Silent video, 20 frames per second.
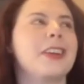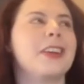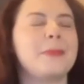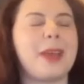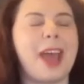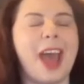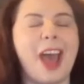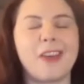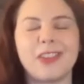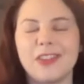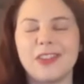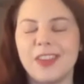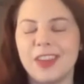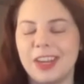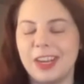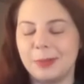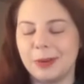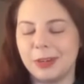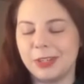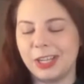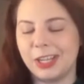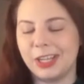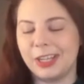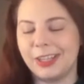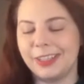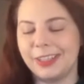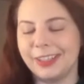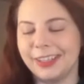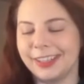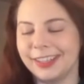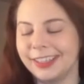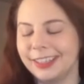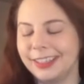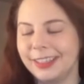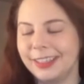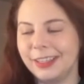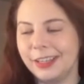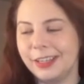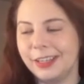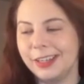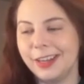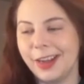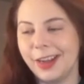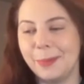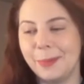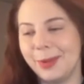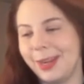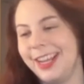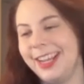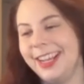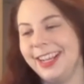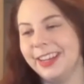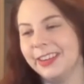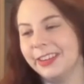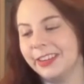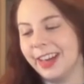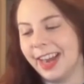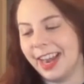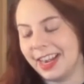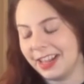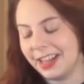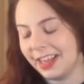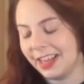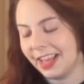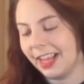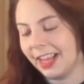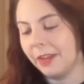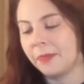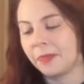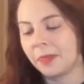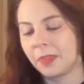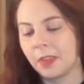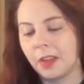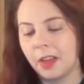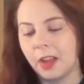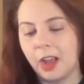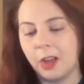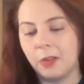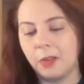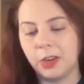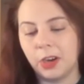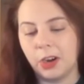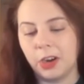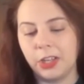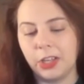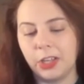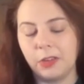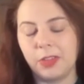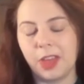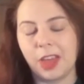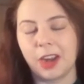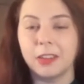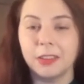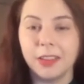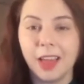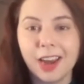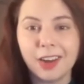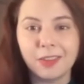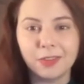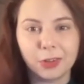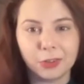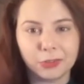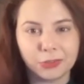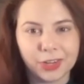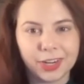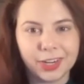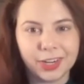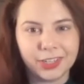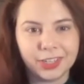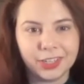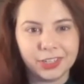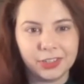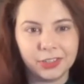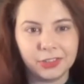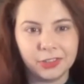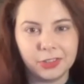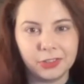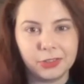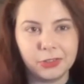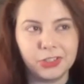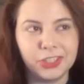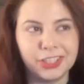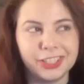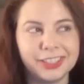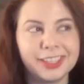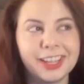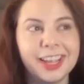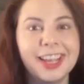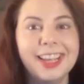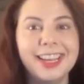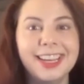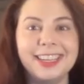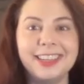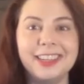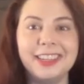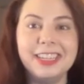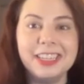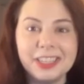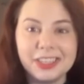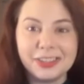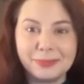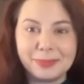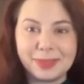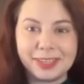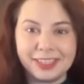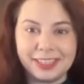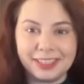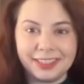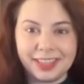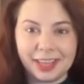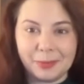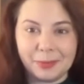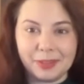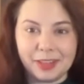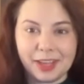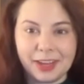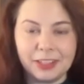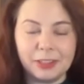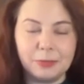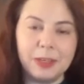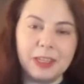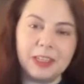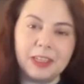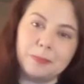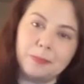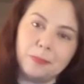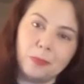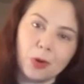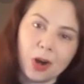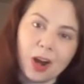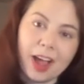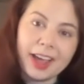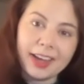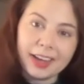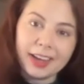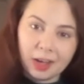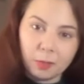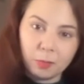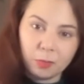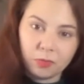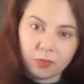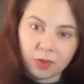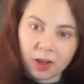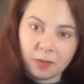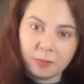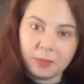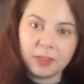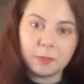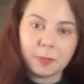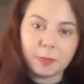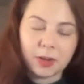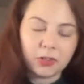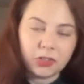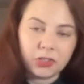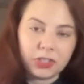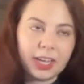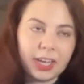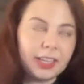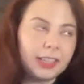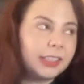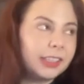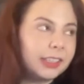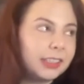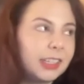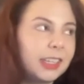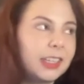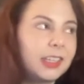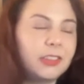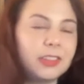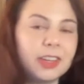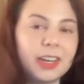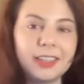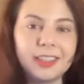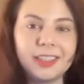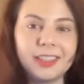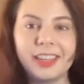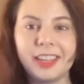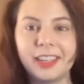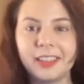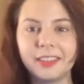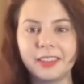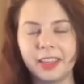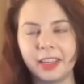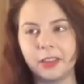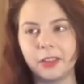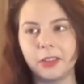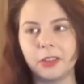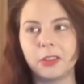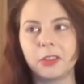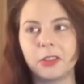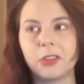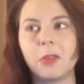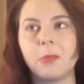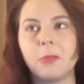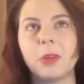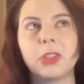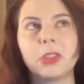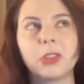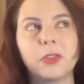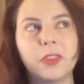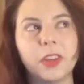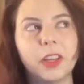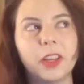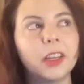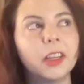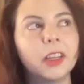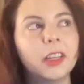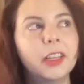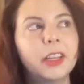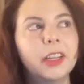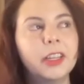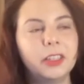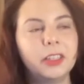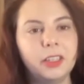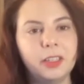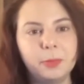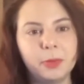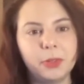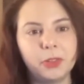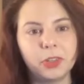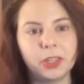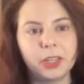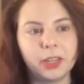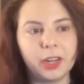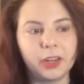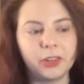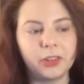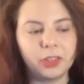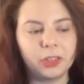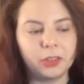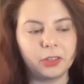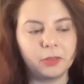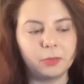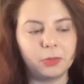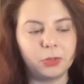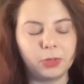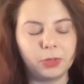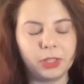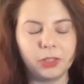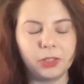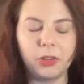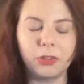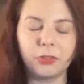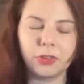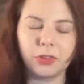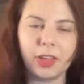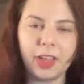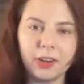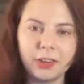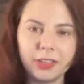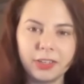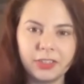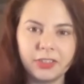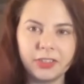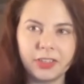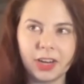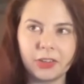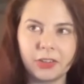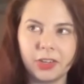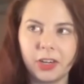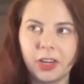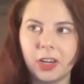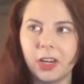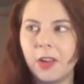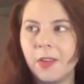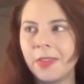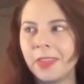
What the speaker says: on behalf of any particular company or anything, I would argue that a lot of cultural heritage institutions need to be destabilized, because where I come from, especially at least in the United States, like there's so much of a deep interconnection between the cultural heritage sector